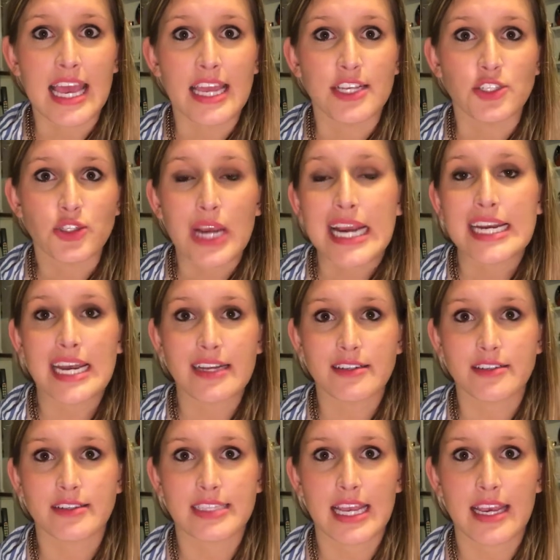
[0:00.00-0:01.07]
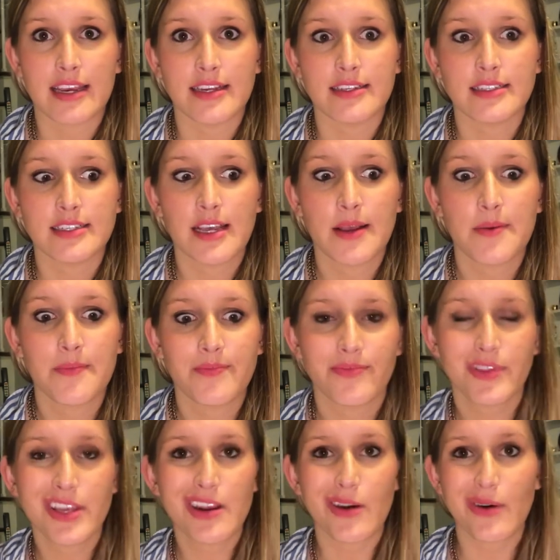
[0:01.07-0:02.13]
and trying to understand
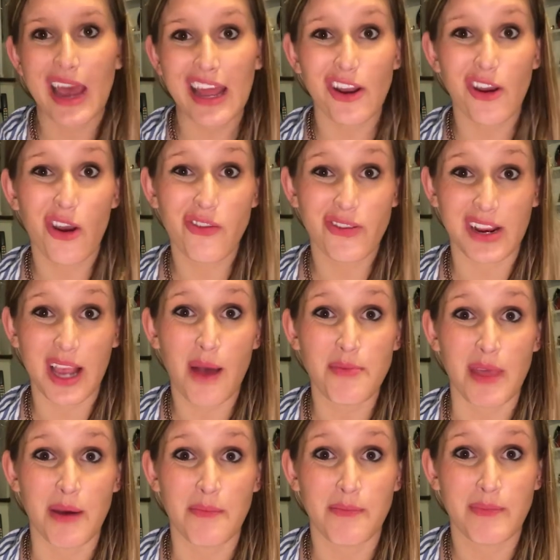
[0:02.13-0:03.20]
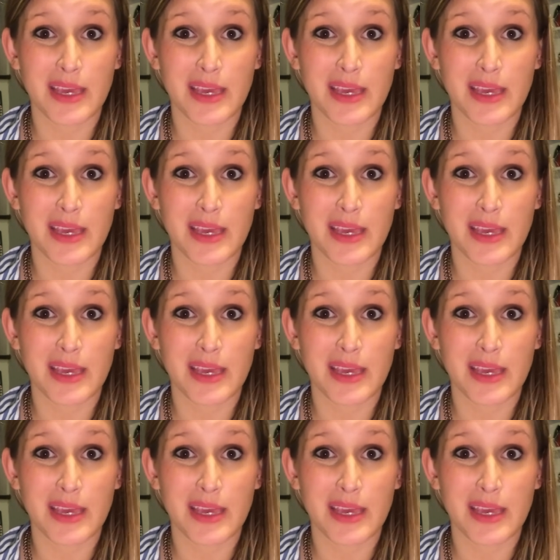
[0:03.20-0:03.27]
you know, how to overcome them.